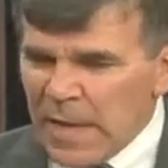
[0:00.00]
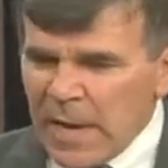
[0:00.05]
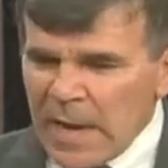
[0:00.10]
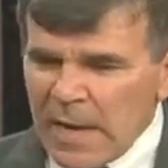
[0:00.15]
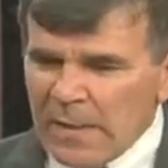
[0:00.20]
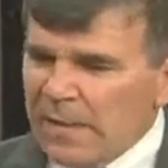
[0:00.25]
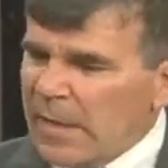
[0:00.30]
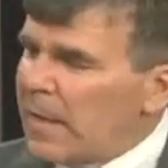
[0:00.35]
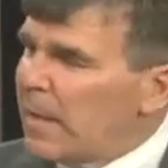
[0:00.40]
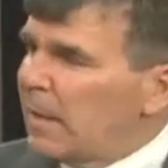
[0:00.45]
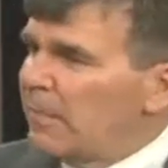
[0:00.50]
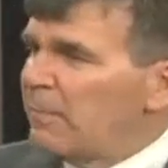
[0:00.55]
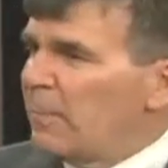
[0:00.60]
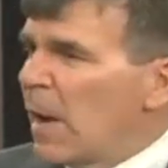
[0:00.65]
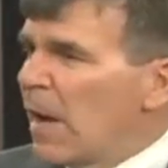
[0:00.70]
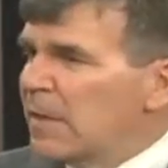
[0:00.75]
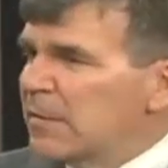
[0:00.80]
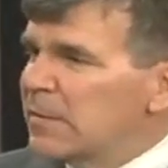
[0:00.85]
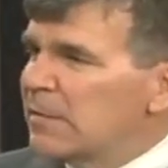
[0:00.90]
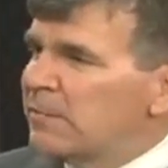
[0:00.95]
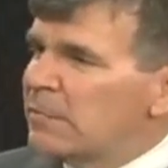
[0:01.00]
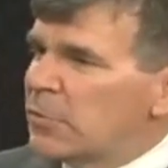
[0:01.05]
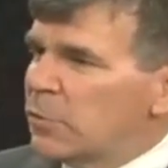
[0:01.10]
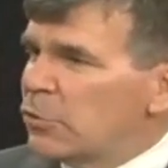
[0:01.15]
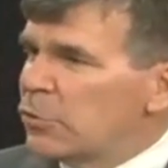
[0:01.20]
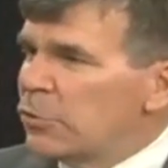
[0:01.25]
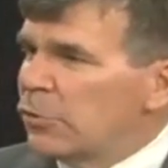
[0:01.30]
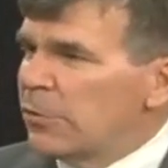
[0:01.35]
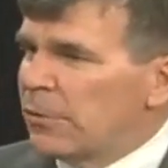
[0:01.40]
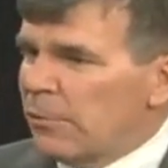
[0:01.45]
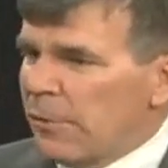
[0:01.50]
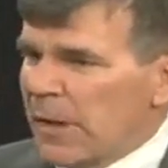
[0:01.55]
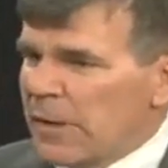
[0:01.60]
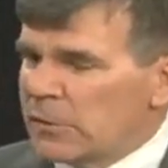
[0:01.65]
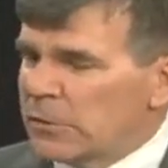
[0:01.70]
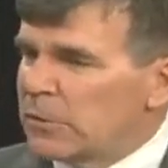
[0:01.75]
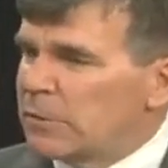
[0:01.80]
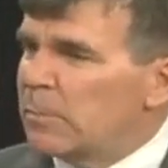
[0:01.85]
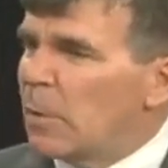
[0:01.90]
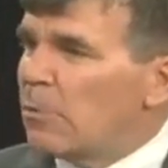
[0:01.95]
and they had to have positive social
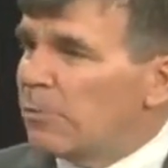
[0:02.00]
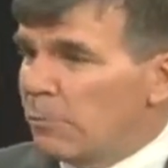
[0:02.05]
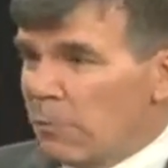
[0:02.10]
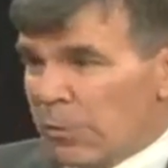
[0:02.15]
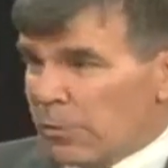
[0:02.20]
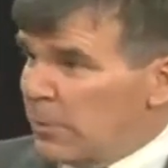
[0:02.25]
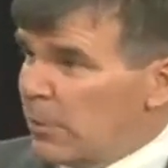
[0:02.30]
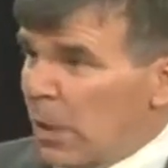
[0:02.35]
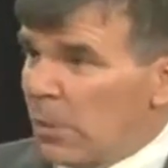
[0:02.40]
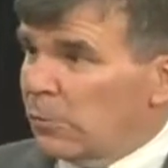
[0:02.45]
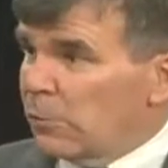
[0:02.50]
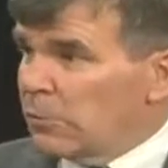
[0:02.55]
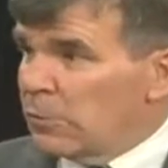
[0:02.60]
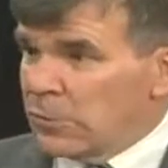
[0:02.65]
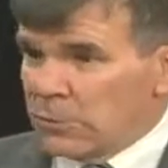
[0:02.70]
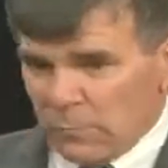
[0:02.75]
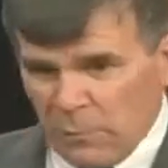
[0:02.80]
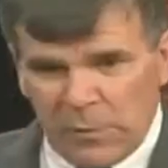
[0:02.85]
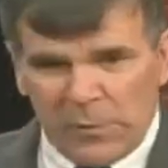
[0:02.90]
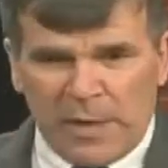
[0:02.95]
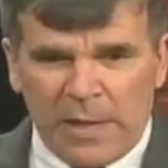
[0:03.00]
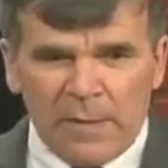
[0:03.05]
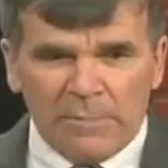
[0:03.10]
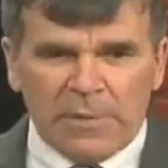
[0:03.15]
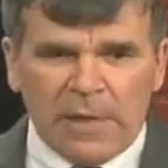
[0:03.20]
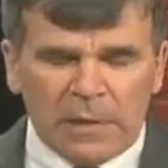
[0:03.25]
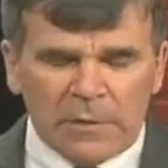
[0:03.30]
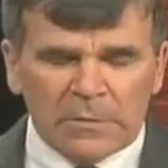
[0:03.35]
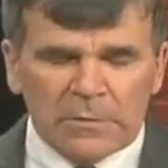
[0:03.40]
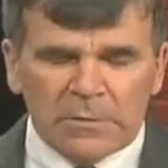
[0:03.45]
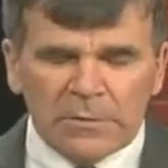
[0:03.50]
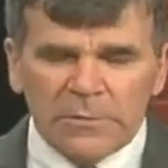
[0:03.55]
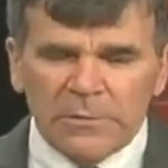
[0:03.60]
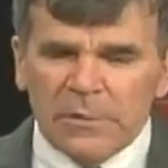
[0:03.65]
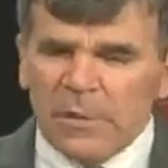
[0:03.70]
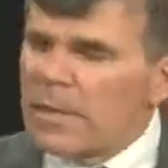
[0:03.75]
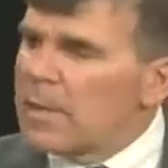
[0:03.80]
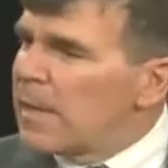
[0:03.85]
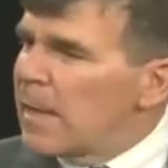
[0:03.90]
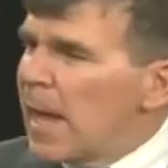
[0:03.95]
interactions, both with adults, with camp counselors,
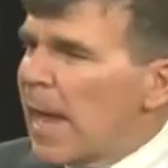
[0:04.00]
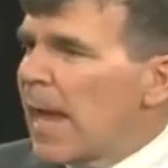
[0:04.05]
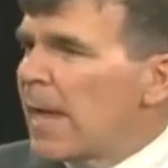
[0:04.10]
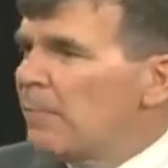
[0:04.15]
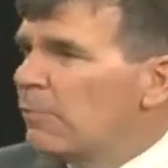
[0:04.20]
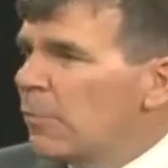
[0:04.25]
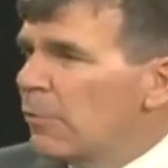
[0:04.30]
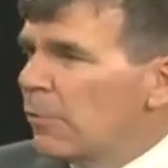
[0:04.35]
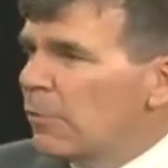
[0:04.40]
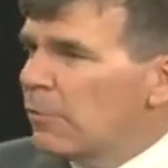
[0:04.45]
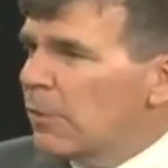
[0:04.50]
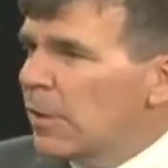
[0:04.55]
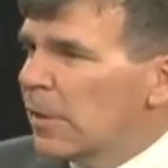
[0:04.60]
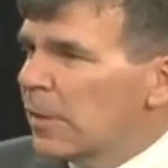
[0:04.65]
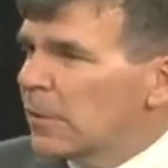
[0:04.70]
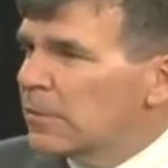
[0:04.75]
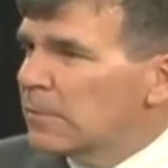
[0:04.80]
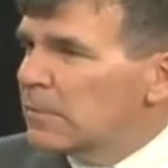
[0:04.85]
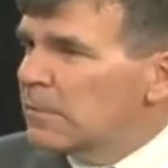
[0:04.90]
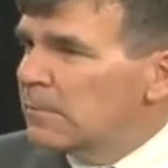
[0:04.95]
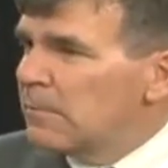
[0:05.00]
and with other kids.